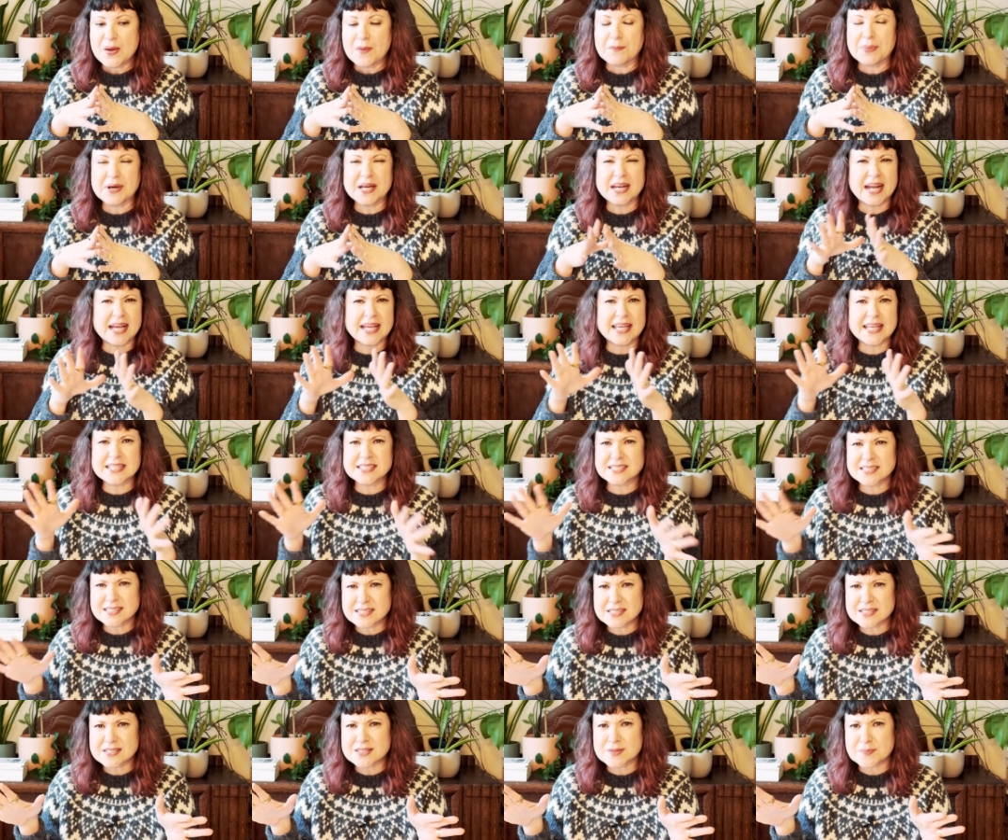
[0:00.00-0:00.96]
but I guess
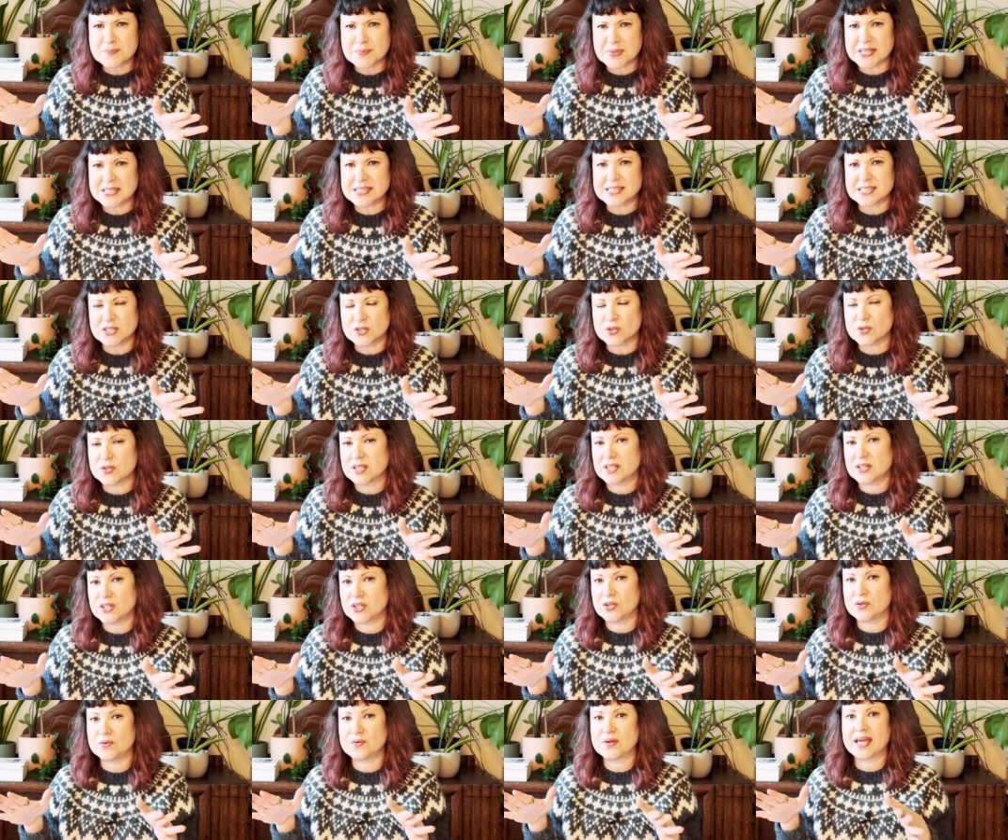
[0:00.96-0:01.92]
this is a big deal in
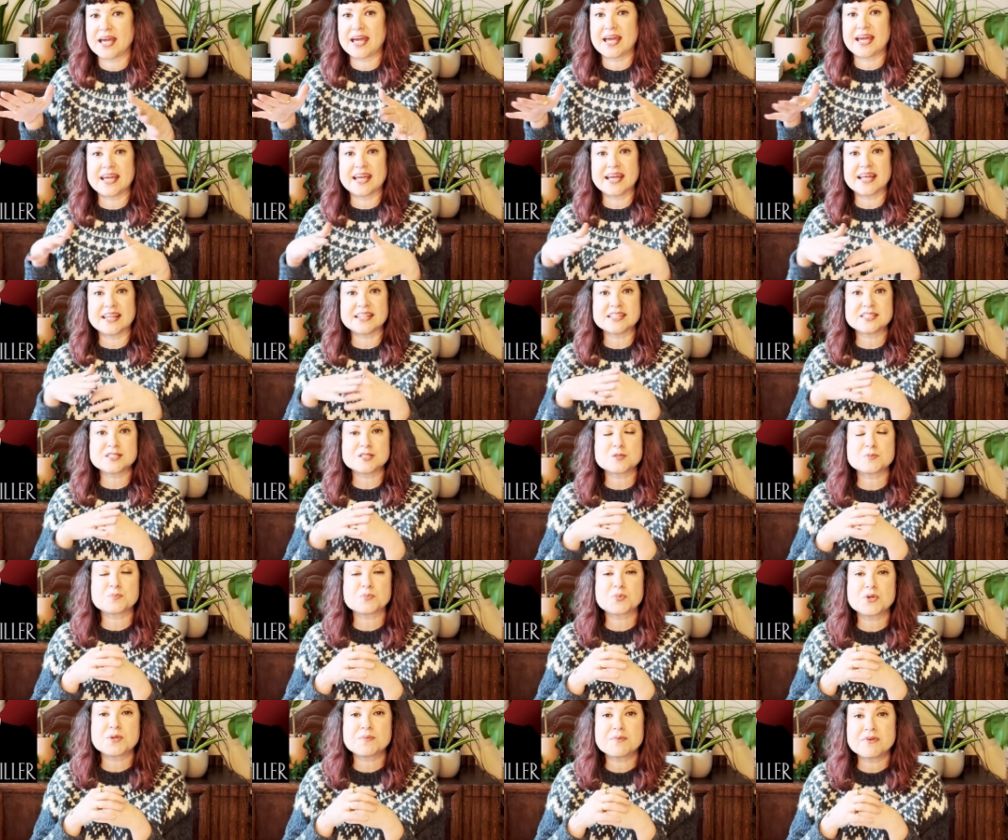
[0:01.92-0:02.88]
the UK. And this is
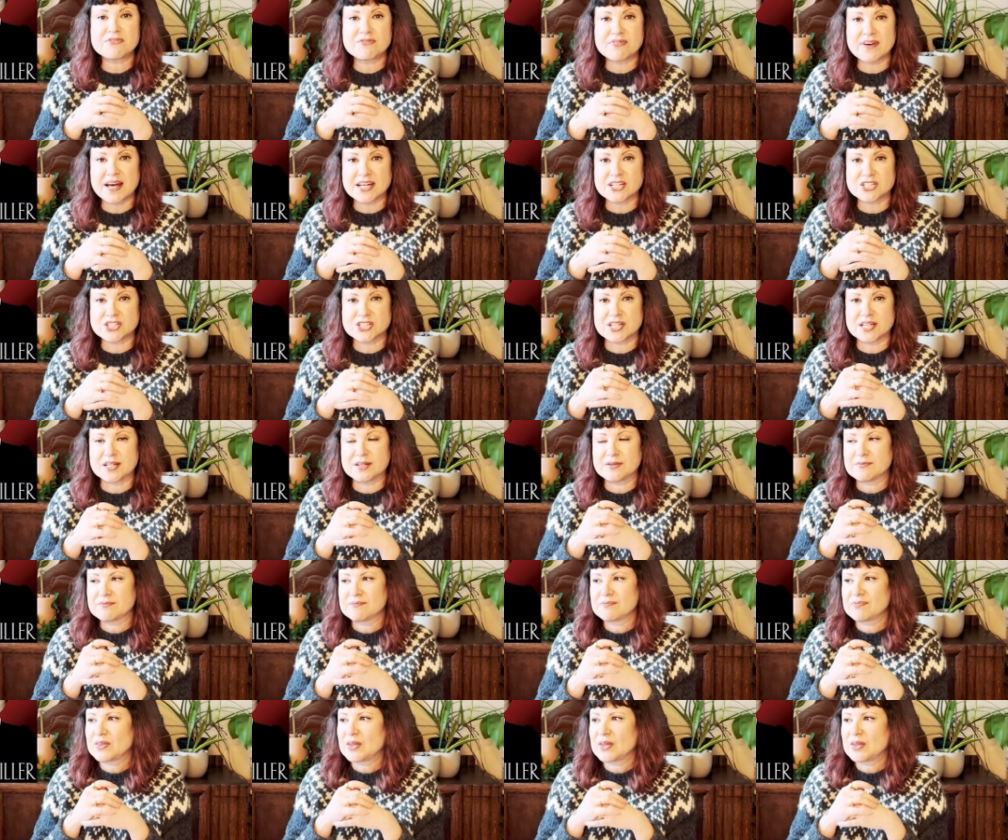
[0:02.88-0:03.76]
Prima Facie.